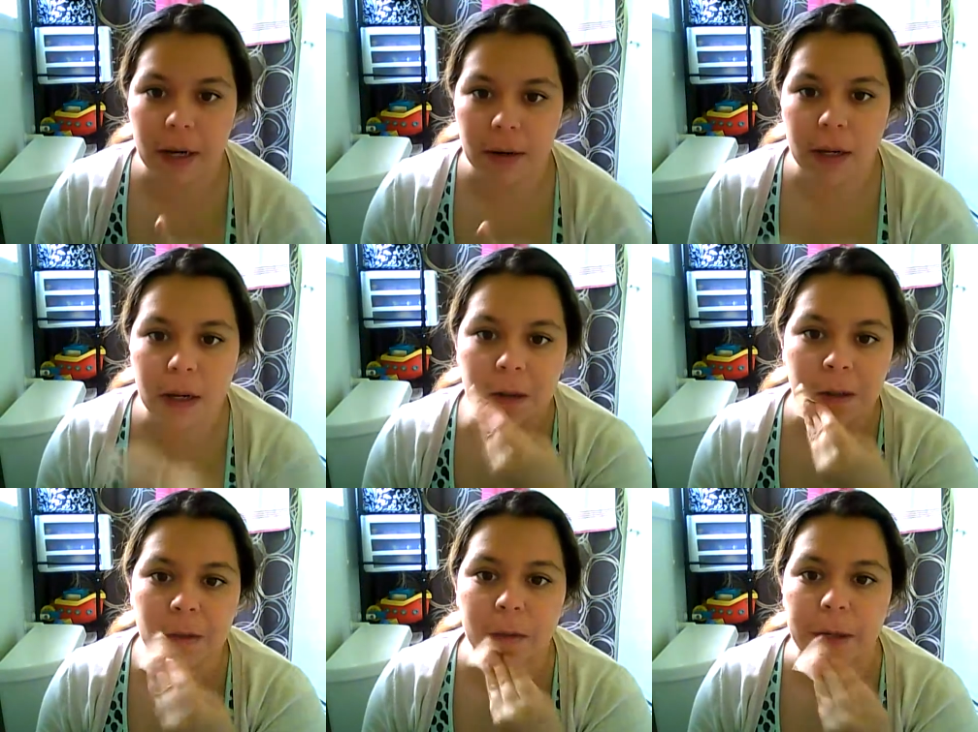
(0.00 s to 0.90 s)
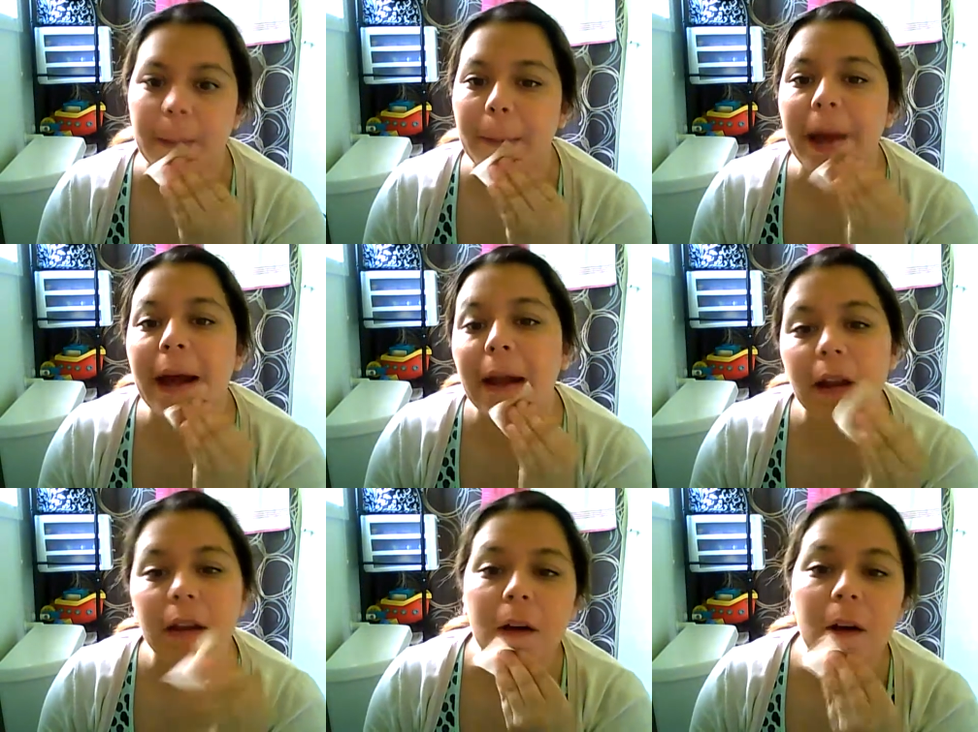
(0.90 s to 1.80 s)
area is where I pat
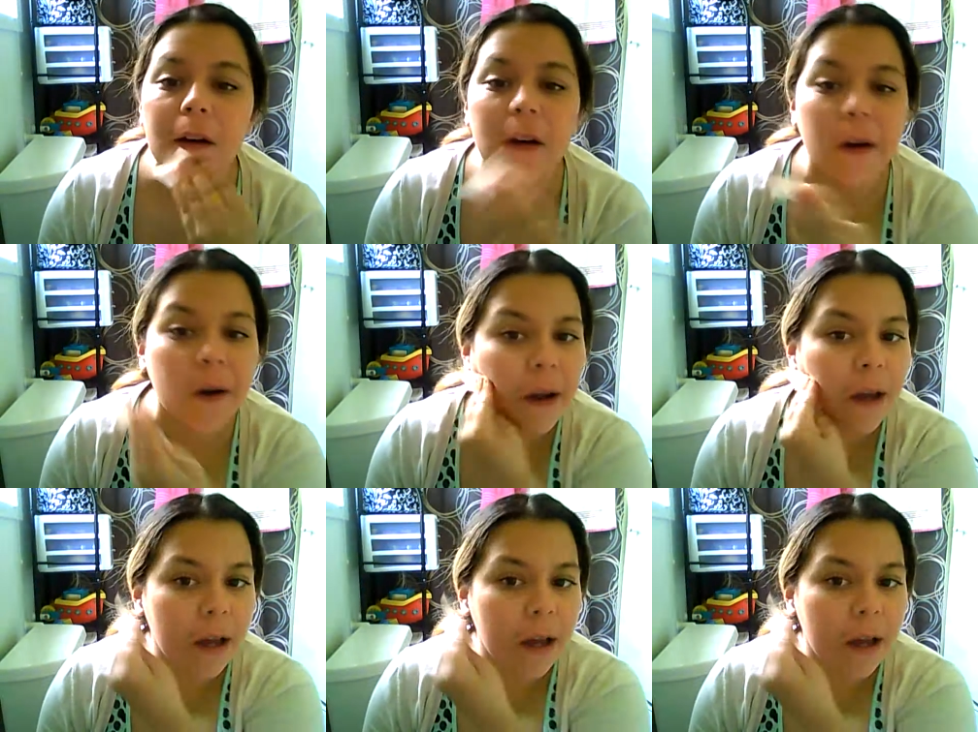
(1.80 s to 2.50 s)
harder,